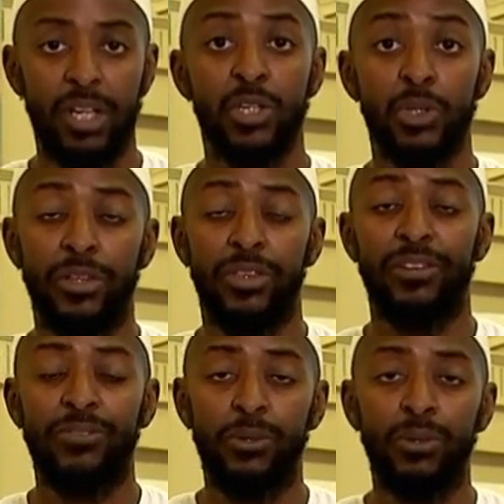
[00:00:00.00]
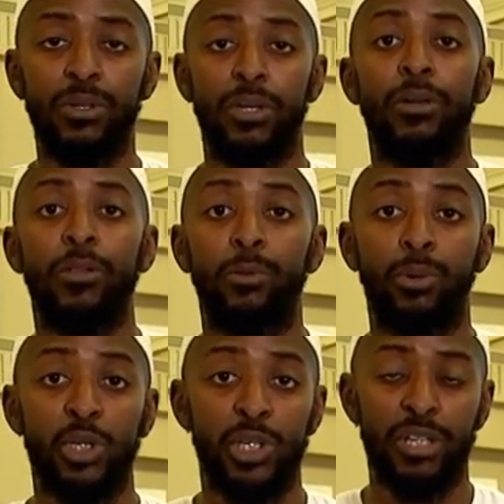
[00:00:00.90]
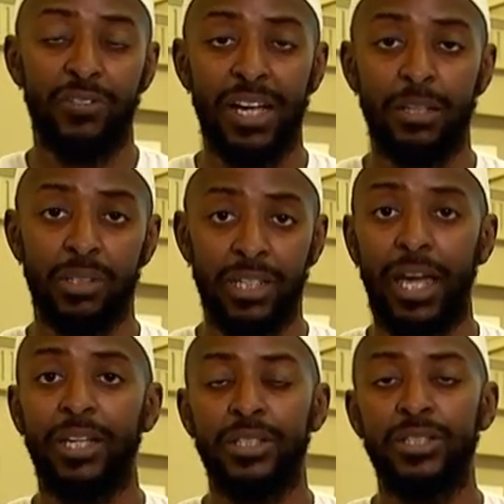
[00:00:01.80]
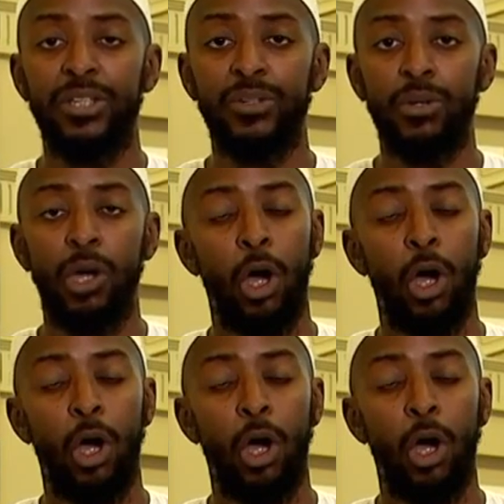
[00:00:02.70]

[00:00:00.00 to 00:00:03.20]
so that therefore the progeny of Adam can continue